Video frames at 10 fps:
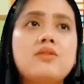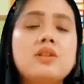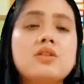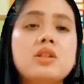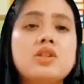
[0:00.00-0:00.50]

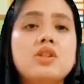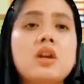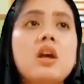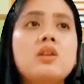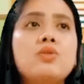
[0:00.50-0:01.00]
research
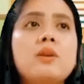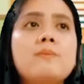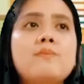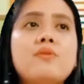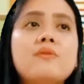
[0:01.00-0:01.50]
to
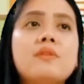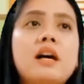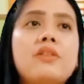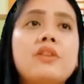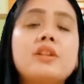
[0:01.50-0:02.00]
improve
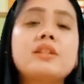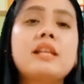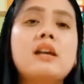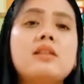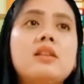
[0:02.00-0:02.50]
the
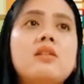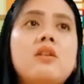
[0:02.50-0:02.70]
understanding